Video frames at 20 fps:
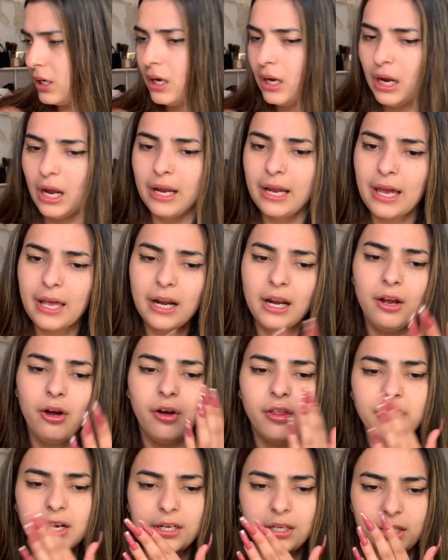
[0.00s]
I got
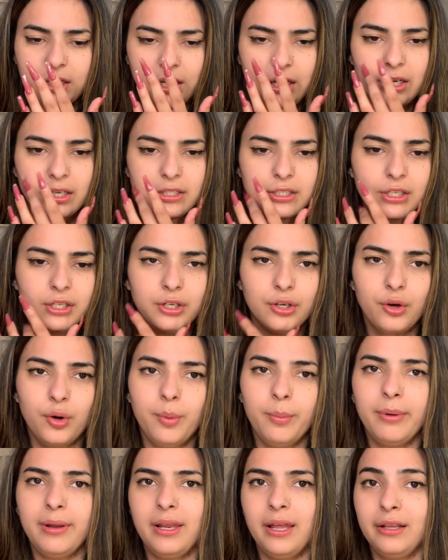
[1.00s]
other things, you know,
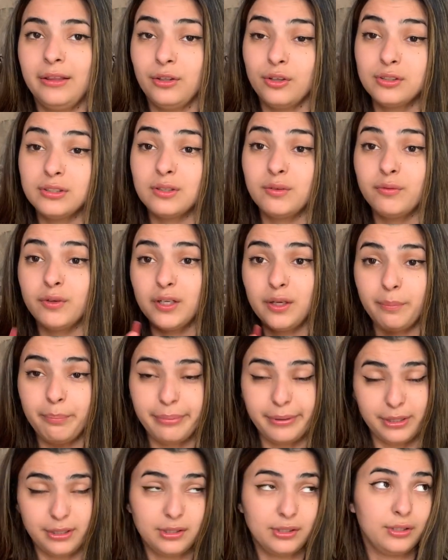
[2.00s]
but like those are really
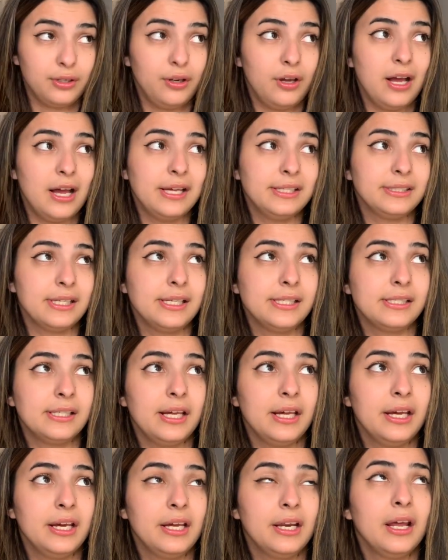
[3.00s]
personal, as I
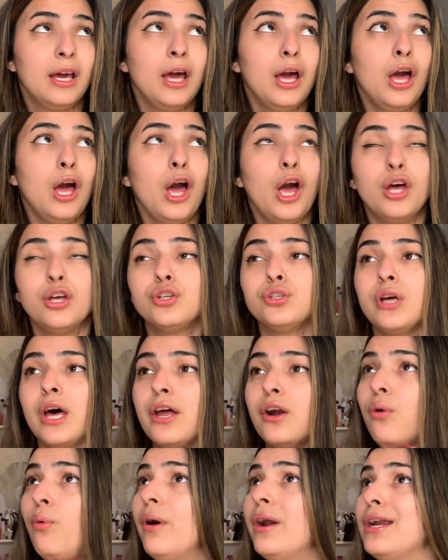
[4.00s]
said, so I
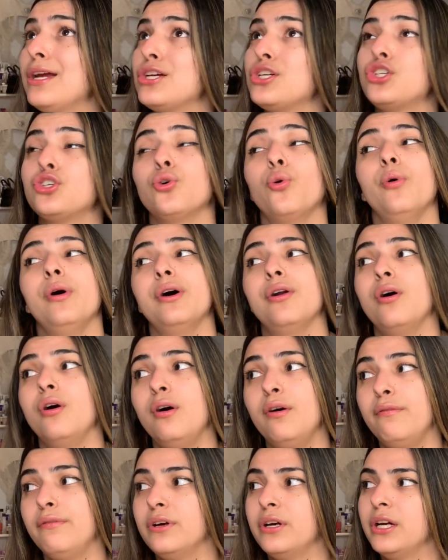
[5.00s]
don't want to show it
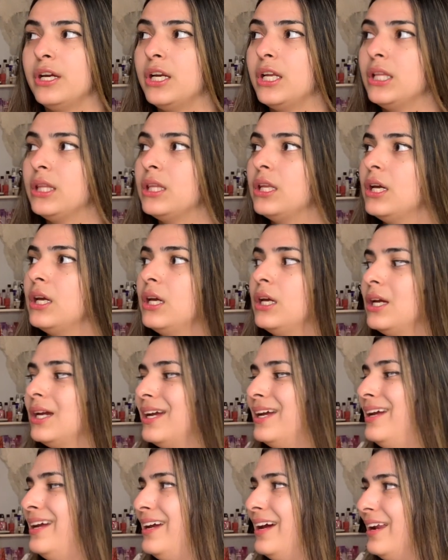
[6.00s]
off or
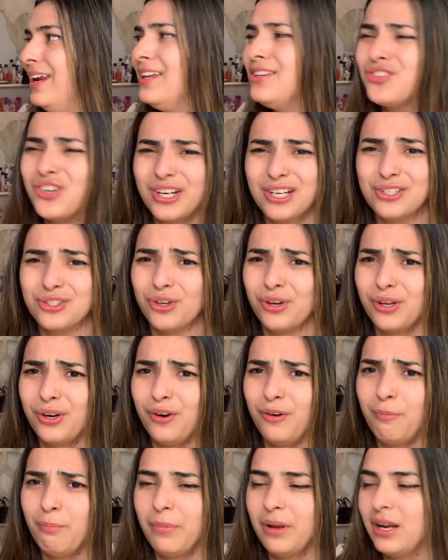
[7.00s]
anything. I'm not trying to show it
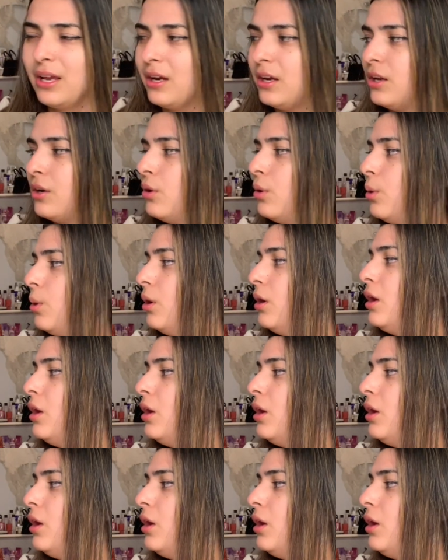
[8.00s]
off, but like, you know,